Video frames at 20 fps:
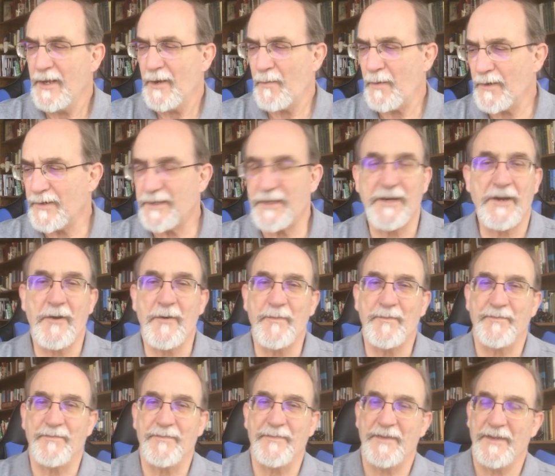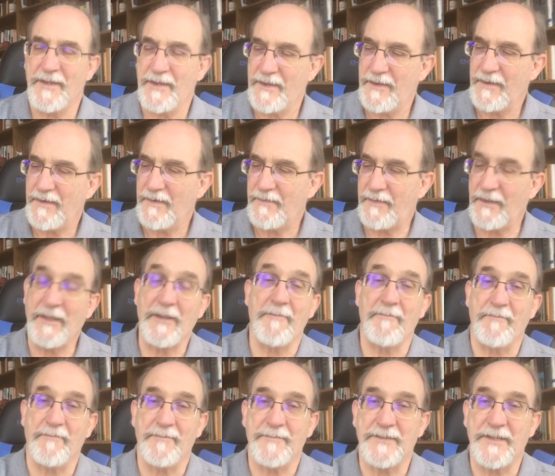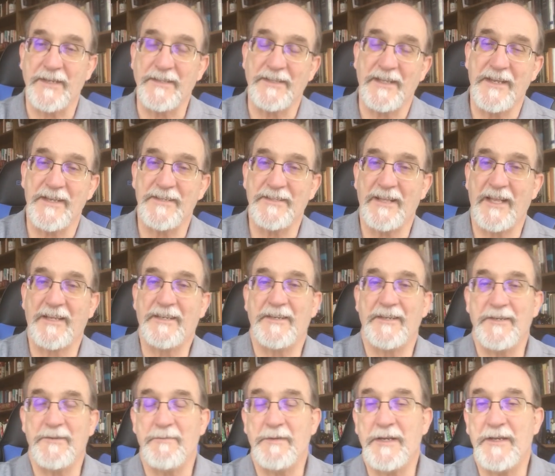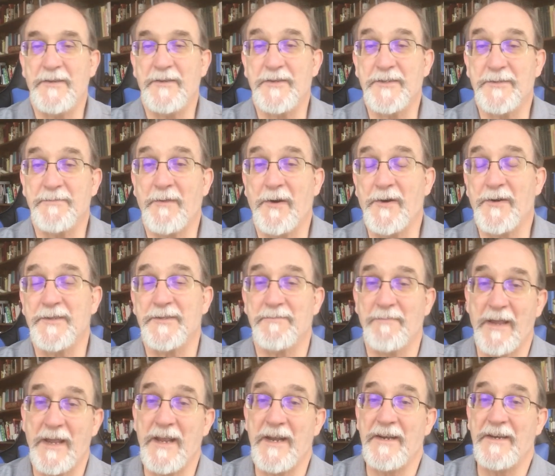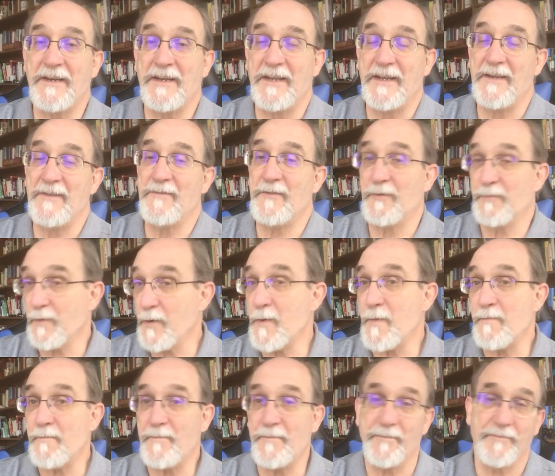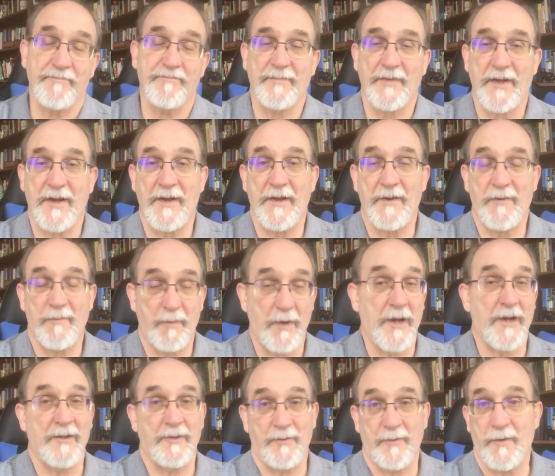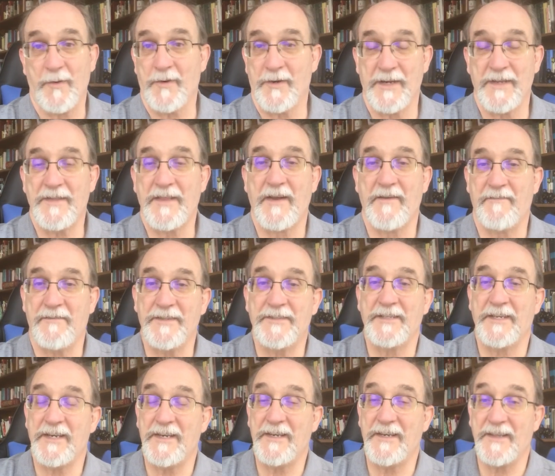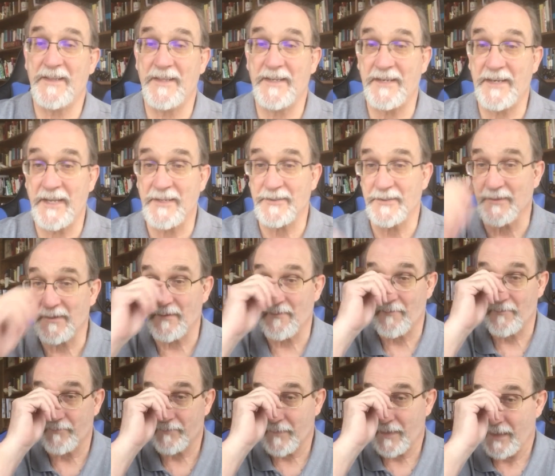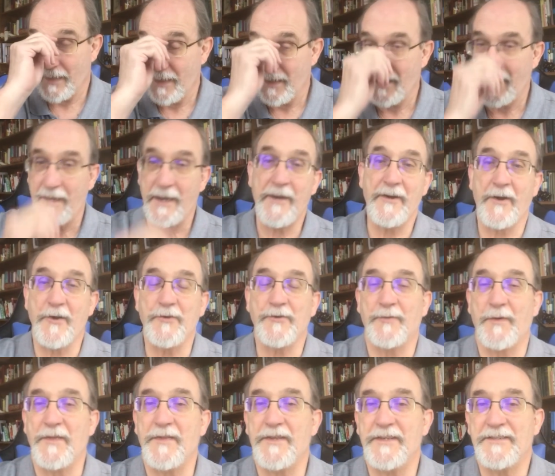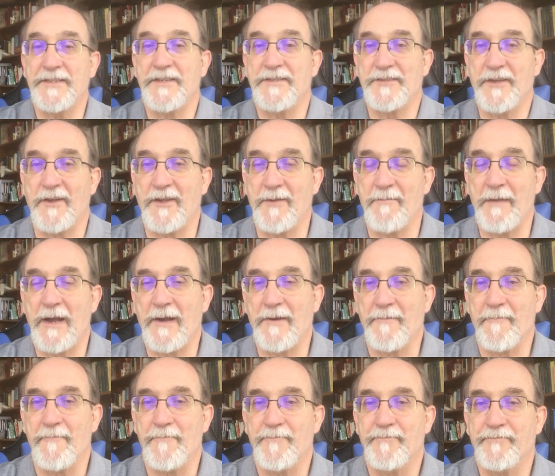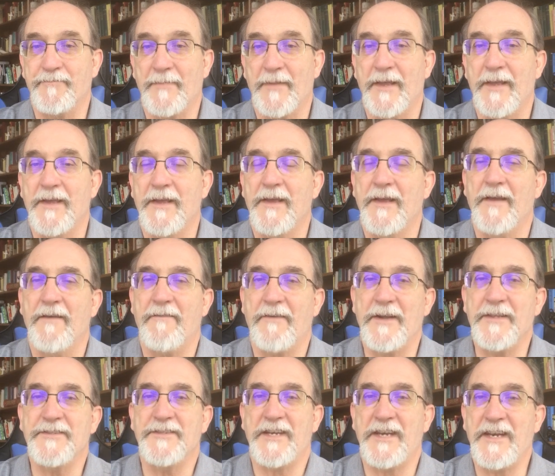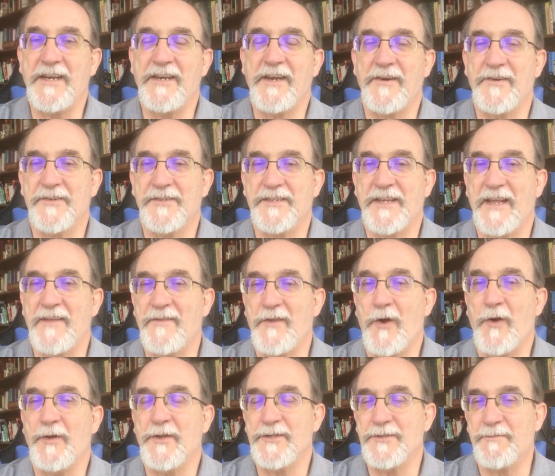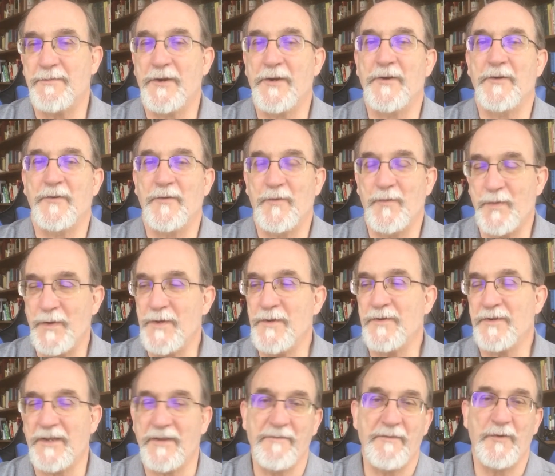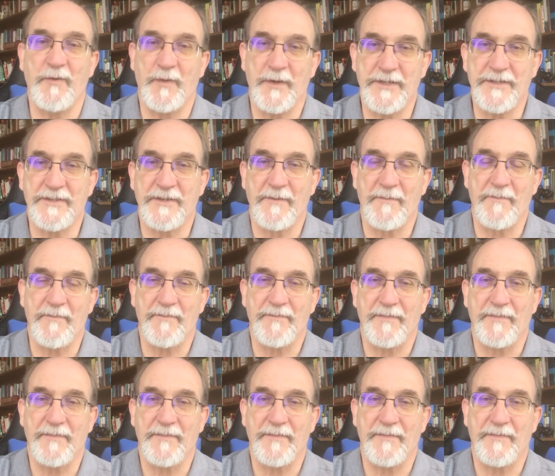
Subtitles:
Well, you know, Philip suddenly is elected to be the smartest man in the room, or in that vicinity of the desert. He knows what this is all about. Friends, you need to understand the Holy Spirit will give you wisdom.